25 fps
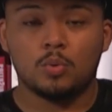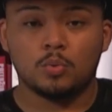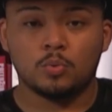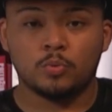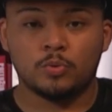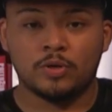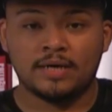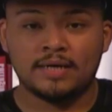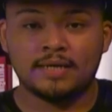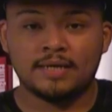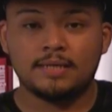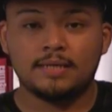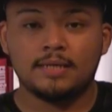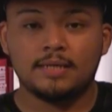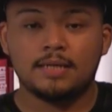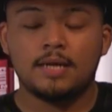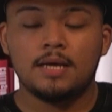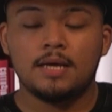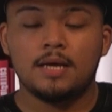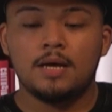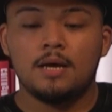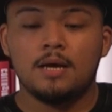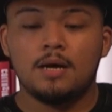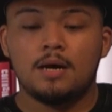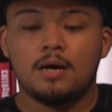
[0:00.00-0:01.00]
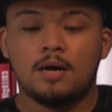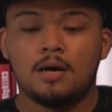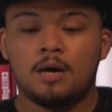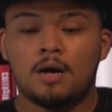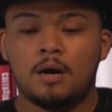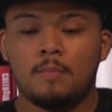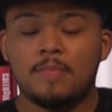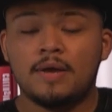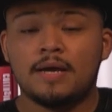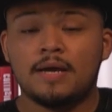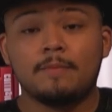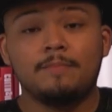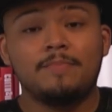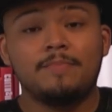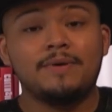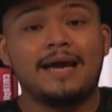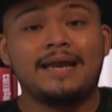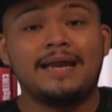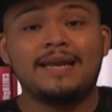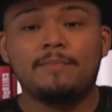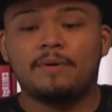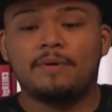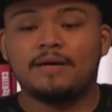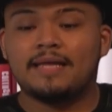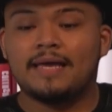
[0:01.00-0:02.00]
right? It could be
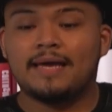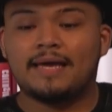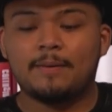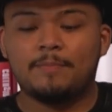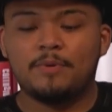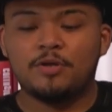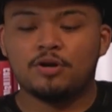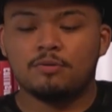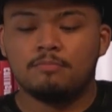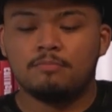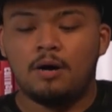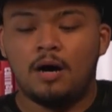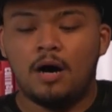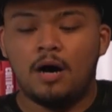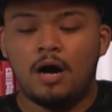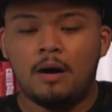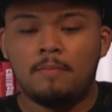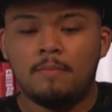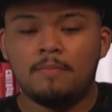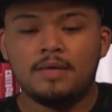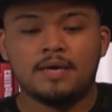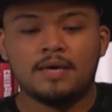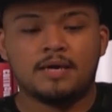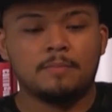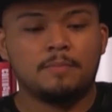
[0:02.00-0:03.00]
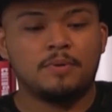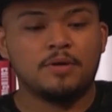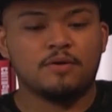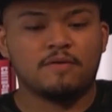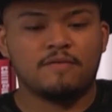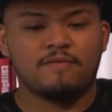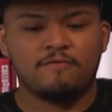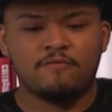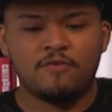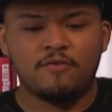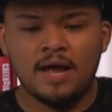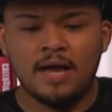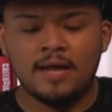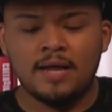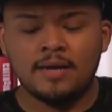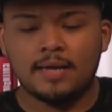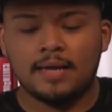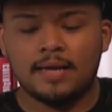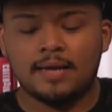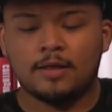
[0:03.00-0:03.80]
anybody. It could be your mom. It could be your friend.